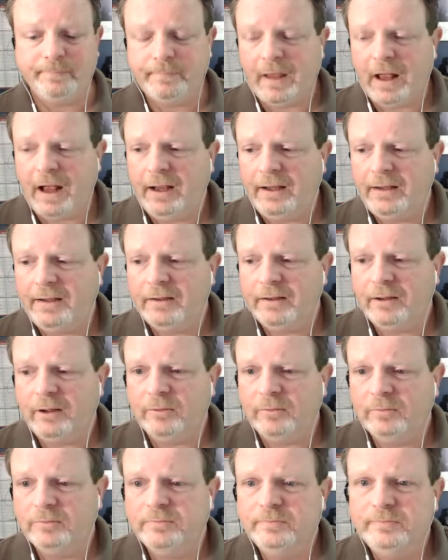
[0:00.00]
I, you
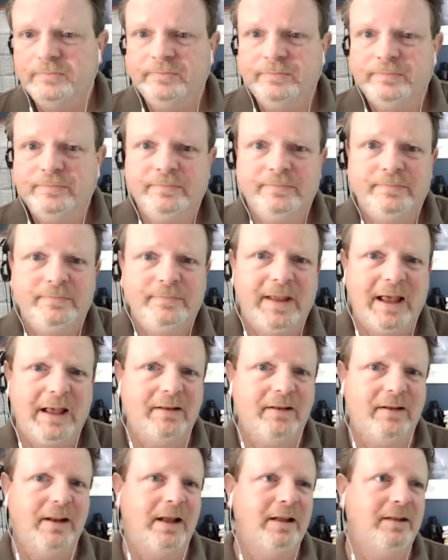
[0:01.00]
know,
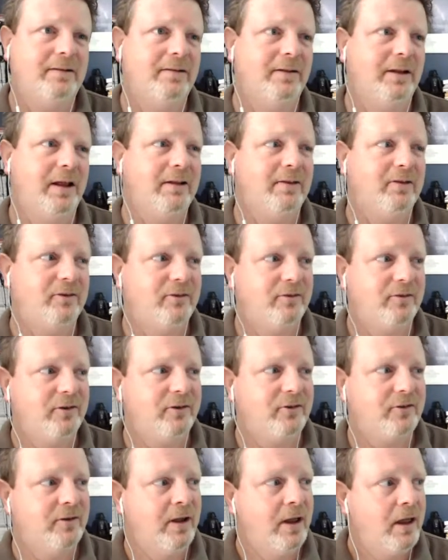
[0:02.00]
that that that's
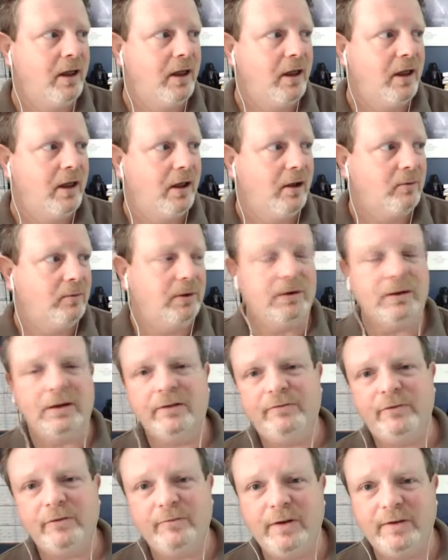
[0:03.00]
just well,
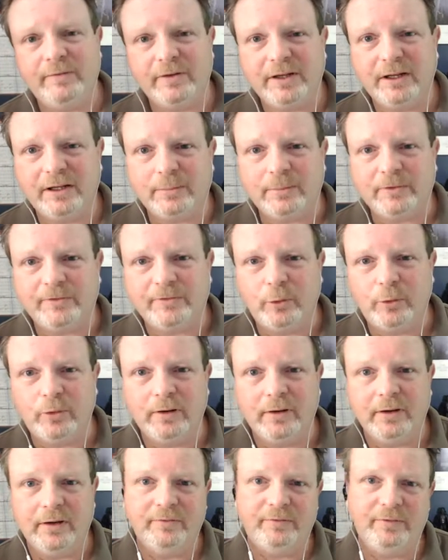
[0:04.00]
if you've never done it
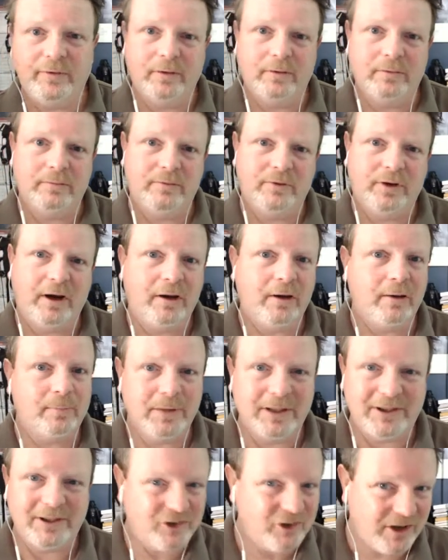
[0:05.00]
before, if you're
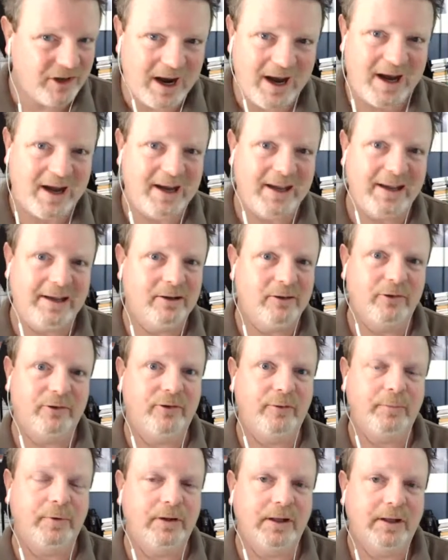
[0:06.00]
terribly shy or
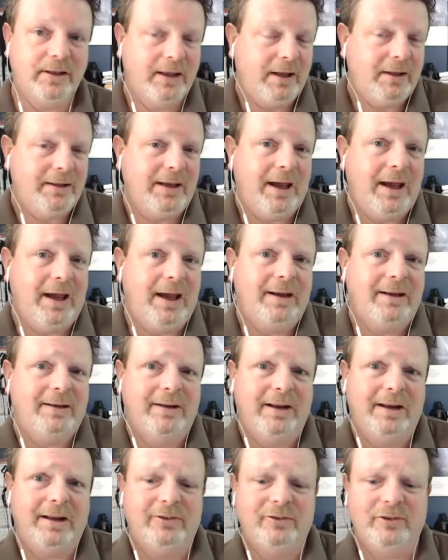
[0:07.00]
something like that, yeah, I
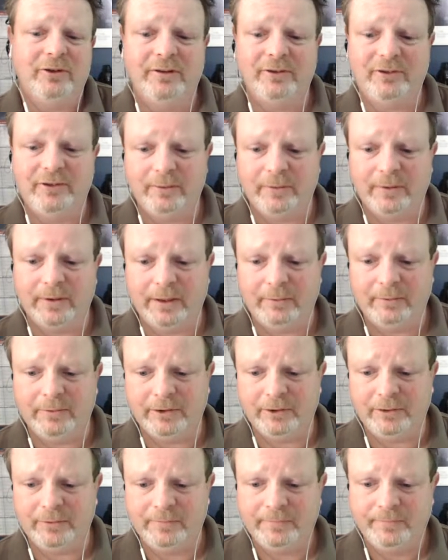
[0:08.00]
can actually see where that would
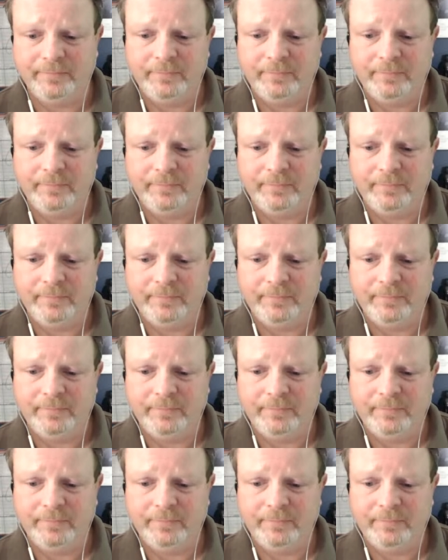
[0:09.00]
do.